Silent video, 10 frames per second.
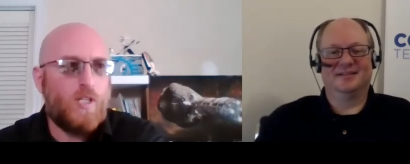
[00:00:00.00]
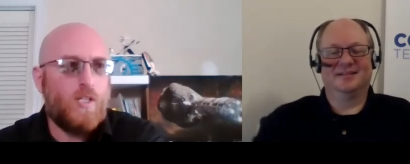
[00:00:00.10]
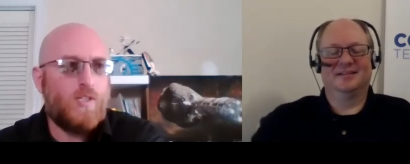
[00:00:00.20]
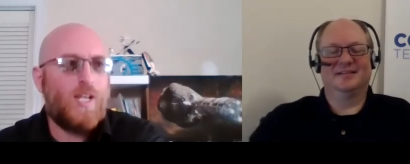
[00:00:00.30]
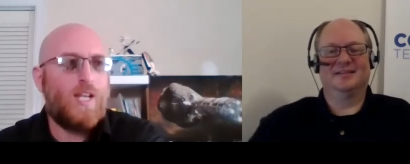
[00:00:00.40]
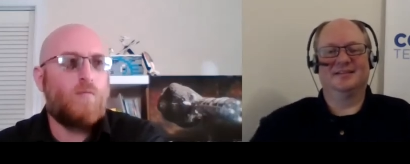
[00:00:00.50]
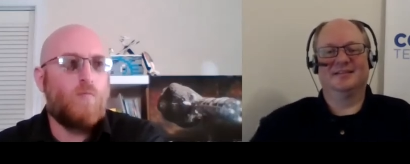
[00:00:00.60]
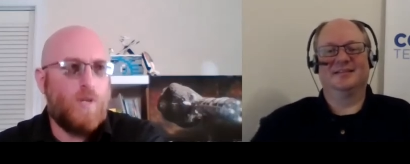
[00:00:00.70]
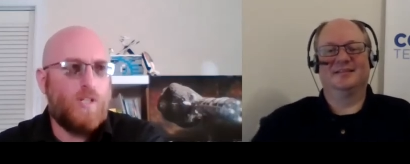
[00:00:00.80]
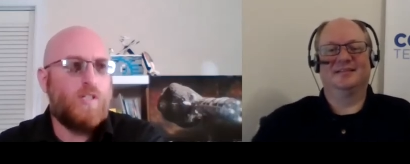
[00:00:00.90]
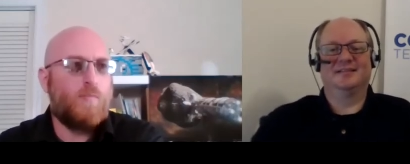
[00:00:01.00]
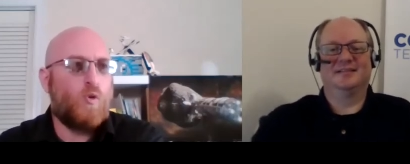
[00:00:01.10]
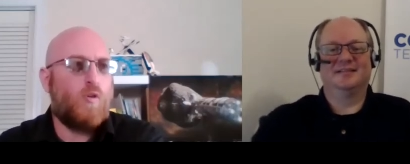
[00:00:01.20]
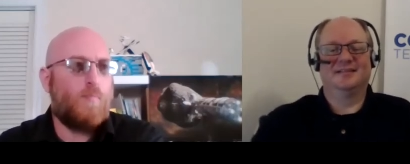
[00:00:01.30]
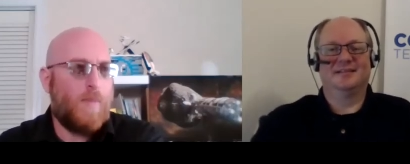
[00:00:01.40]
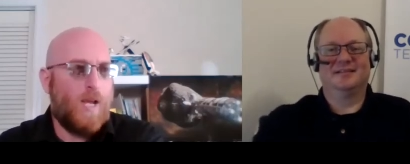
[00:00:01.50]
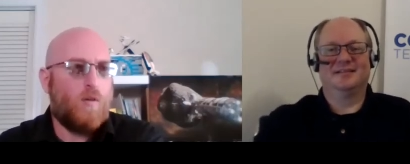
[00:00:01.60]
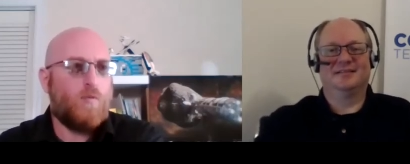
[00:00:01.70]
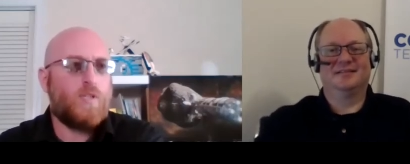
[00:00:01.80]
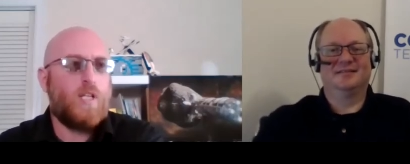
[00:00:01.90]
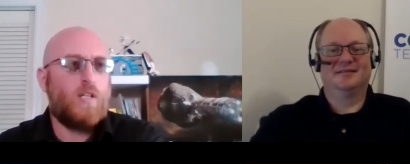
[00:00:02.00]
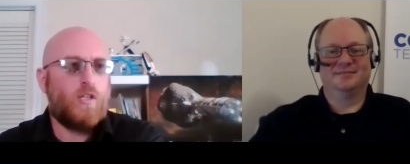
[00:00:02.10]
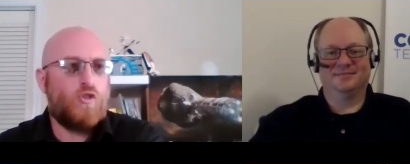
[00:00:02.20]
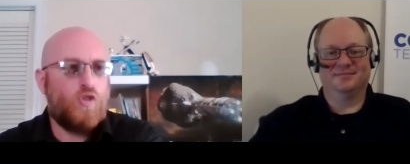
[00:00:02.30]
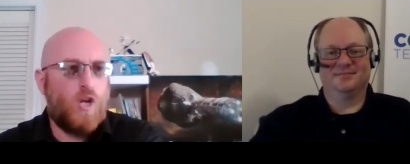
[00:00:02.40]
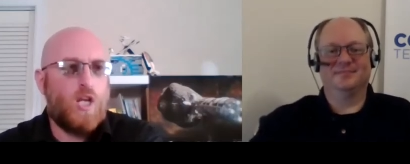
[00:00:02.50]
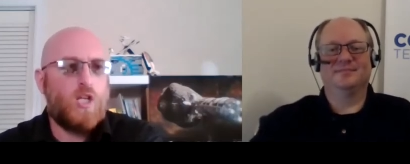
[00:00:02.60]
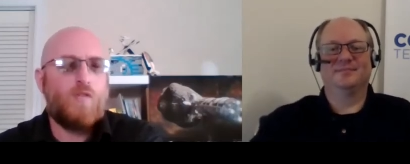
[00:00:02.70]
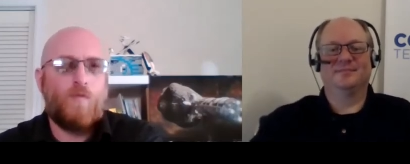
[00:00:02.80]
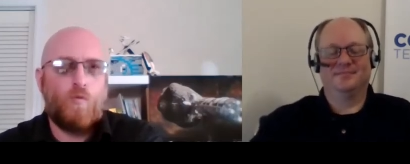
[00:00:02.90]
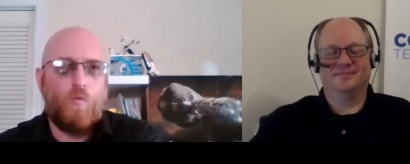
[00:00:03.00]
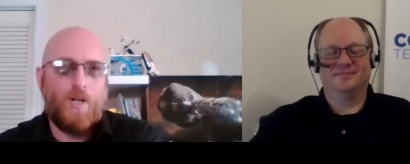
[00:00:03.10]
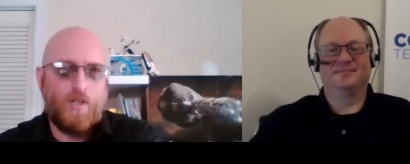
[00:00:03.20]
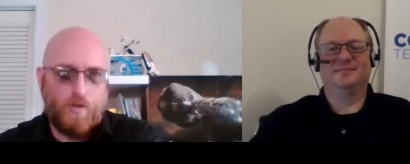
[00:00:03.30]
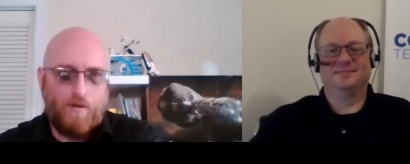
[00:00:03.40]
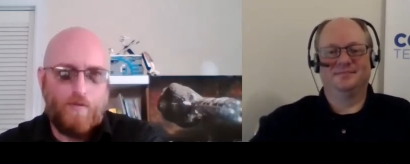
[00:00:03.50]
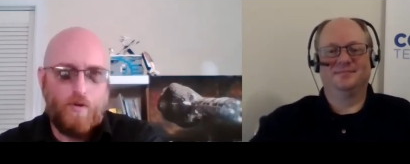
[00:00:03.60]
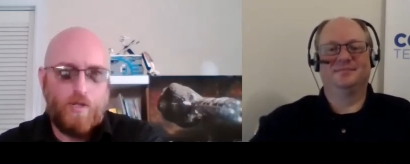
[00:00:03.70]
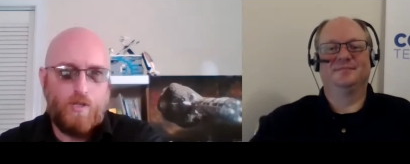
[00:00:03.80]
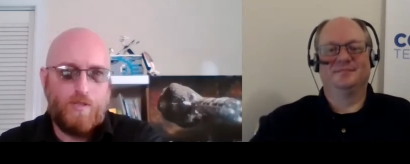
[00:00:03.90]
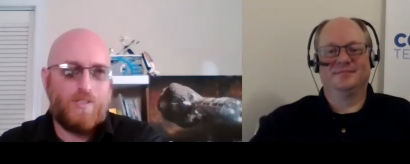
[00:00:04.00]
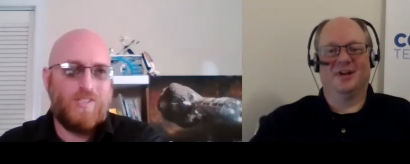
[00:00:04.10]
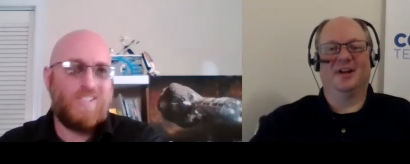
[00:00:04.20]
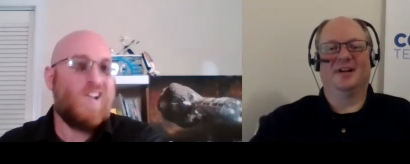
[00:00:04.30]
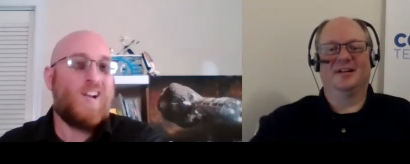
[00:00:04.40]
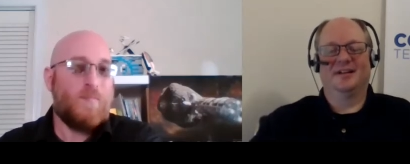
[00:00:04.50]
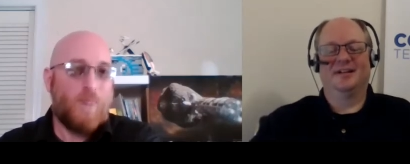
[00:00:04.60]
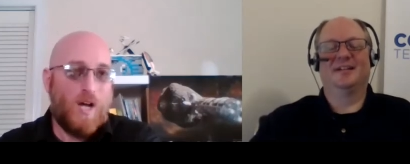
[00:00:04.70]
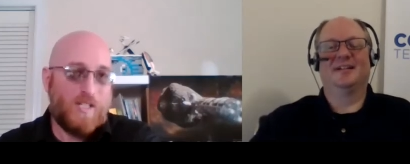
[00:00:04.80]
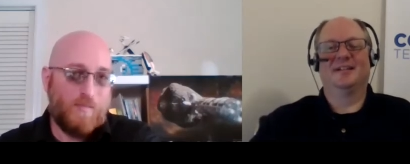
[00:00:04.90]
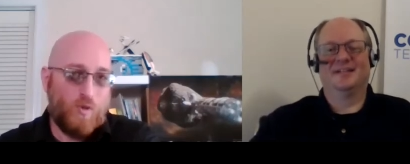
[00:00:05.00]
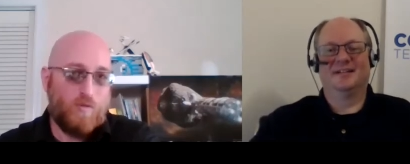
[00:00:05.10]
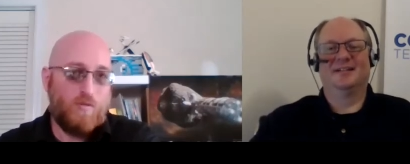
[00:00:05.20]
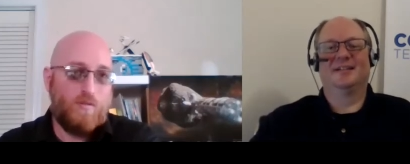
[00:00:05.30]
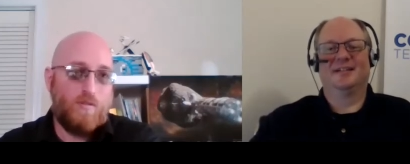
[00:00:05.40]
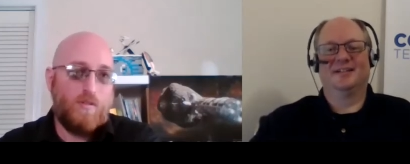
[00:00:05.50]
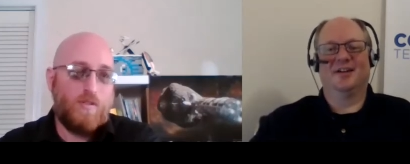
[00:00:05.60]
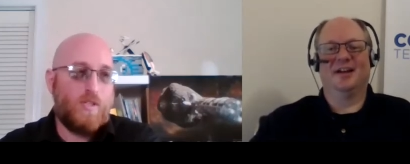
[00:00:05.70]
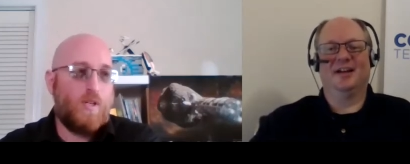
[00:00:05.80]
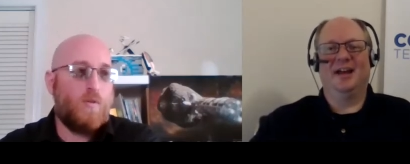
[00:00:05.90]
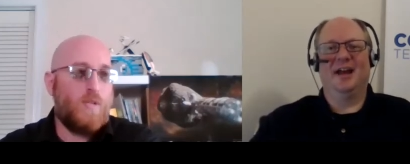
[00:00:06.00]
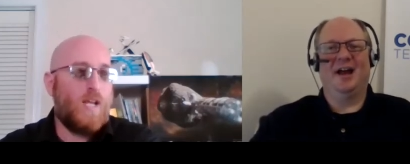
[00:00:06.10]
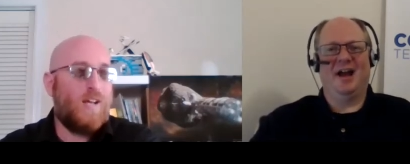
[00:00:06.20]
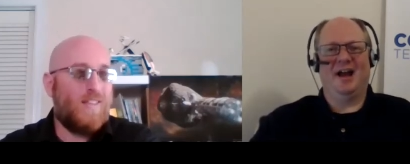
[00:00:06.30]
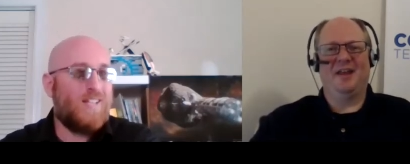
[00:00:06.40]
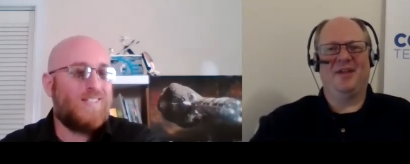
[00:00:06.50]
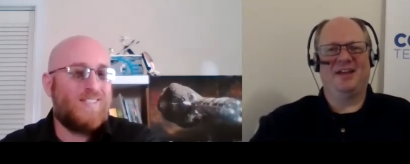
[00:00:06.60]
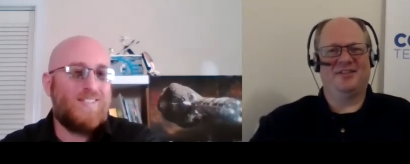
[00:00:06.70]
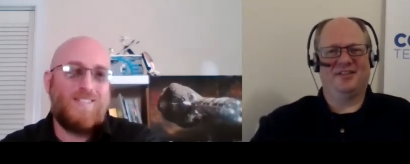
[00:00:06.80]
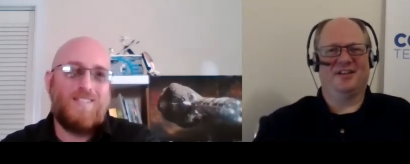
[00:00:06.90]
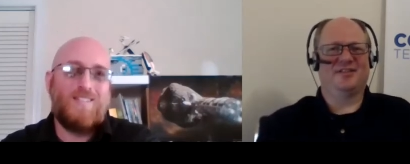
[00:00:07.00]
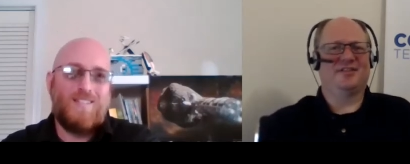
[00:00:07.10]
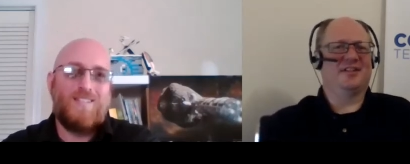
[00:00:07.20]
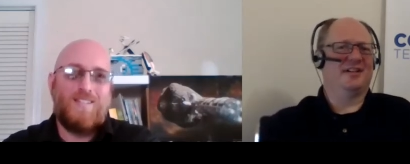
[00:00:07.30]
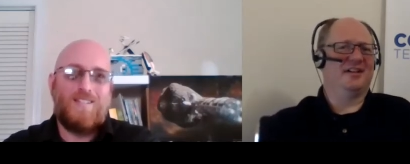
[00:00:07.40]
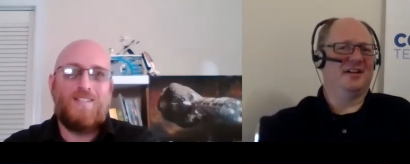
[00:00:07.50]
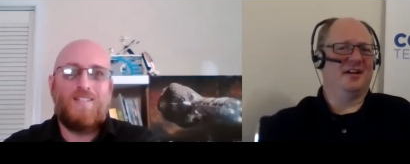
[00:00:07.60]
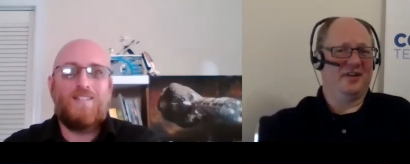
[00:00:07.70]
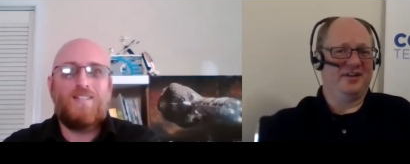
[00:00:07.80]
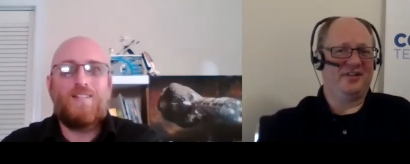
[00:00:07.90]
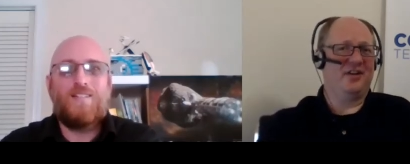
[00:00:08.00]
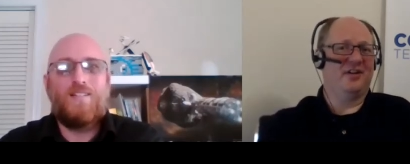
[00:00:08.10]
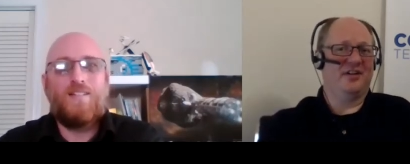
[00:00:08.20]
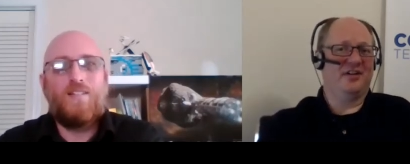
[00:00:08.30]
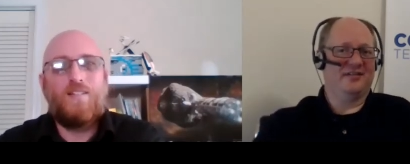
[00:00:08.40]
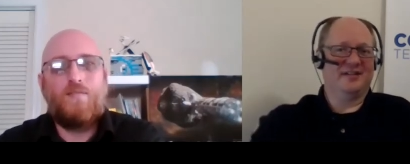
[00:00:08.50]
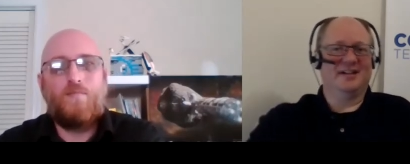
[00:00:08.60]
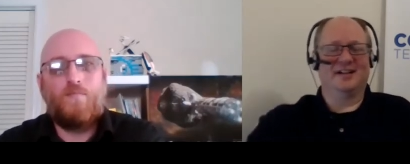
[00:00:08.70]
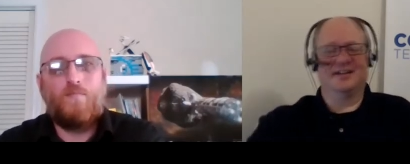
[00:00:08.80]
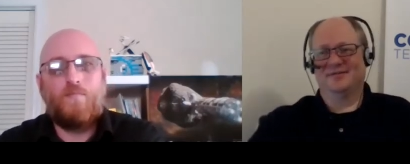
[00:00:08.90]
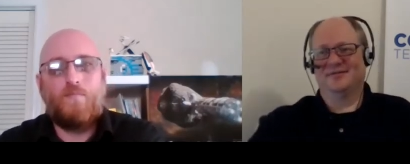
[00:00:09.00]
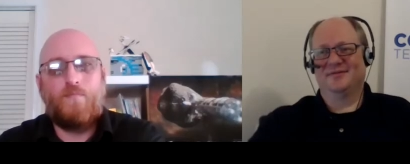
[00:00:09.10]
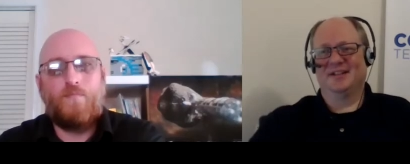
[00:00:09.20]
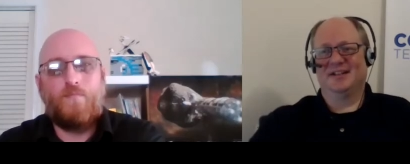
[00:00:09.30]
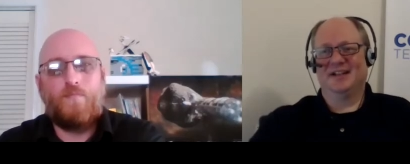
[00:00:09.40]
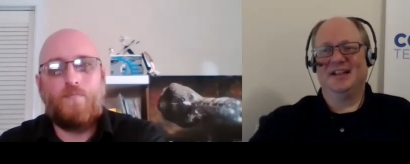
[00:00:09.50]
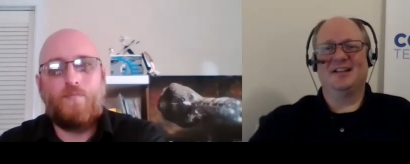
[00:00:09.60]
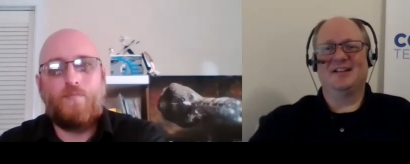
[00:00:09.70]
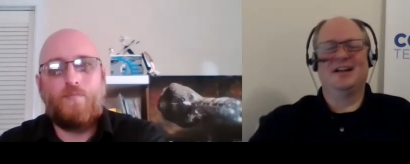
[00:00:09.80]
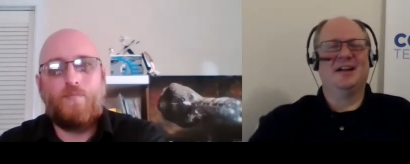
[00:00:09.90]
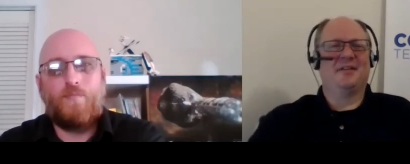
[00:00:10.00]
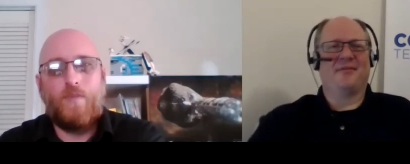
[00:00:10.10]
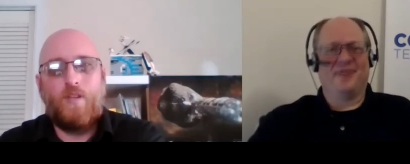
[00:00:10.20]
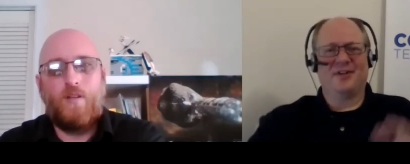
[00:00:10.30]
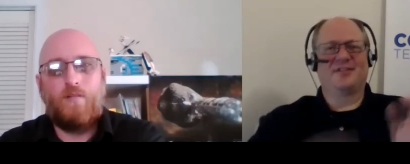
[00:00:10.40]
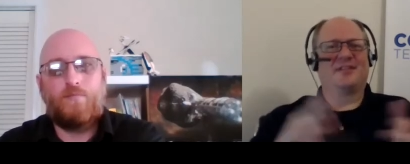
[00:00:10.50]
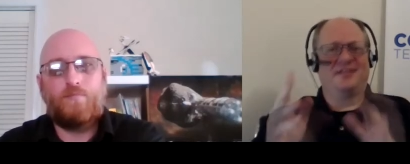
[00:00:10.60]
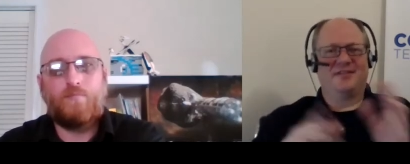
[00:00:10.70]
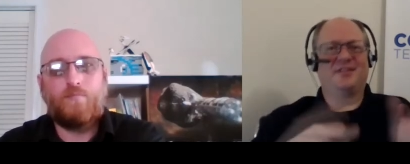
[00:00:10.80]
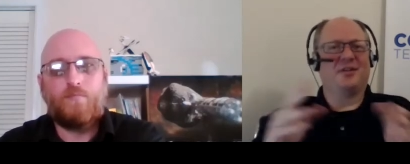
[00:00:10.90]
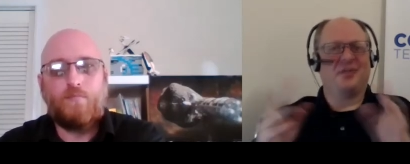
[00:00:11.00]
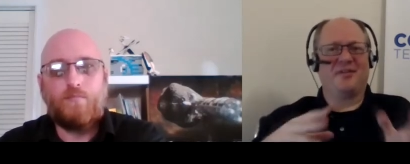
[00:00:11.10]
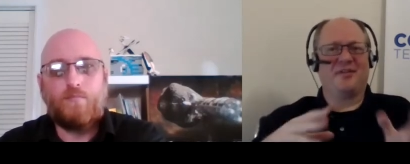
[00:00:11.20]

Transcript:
Speaker 1: is a reasonable amount in mm-hmm. exchange mm-hmm. for what is offered. This right. is not impossible.
Speaker 2: Right. So, and, yeah, I imagine there's a, a return of uh, each, the first two, three